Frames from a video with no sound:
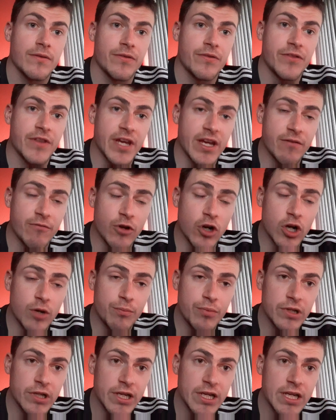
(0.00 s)
The
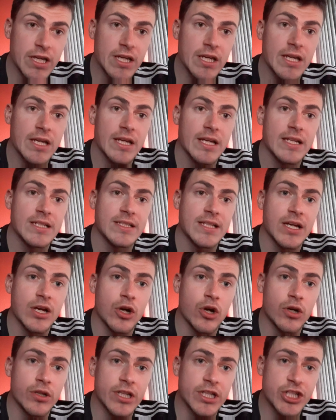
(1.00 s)
Europa League is the
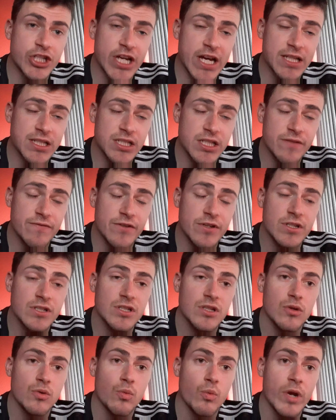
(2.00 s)
only chance of
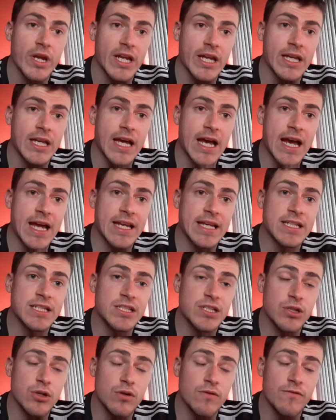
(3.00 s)
us winning any
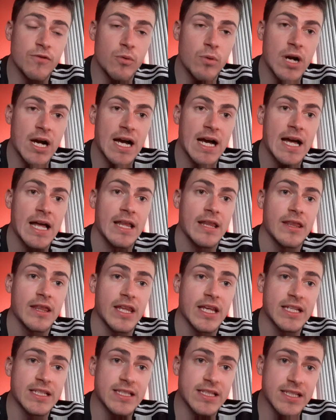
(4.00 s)
silverware
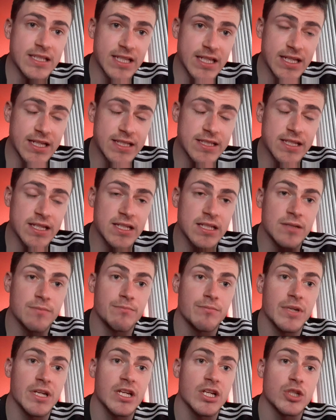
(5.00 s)
this season
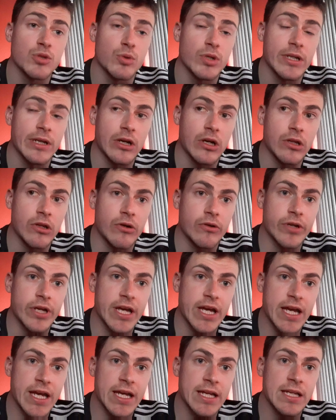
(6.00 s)
because we're no longer
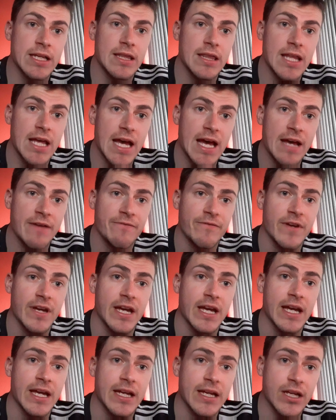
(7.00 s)
in the
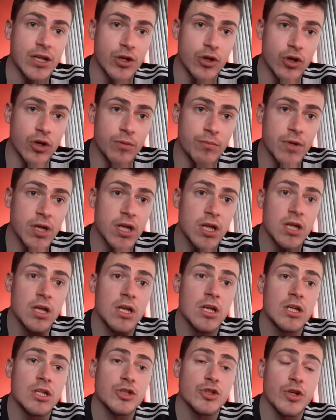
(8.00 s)
FA Cup.
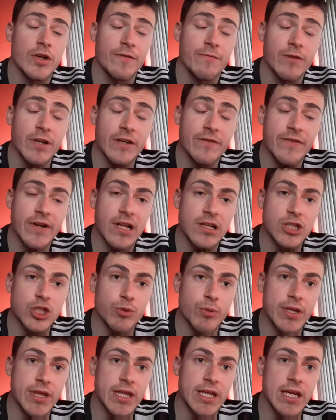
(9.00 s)
So if we fail to
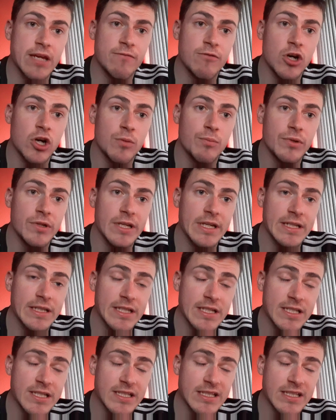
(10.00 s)
win the Europa League this